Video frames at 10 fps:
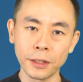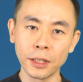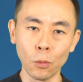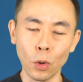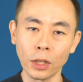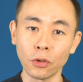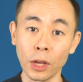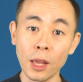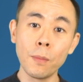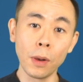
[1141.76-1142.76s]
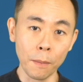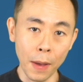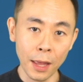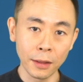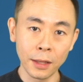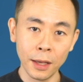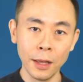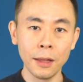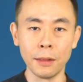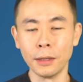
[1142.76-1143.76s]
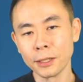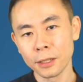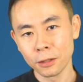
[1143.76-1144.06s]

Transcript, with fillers: in some way to implement this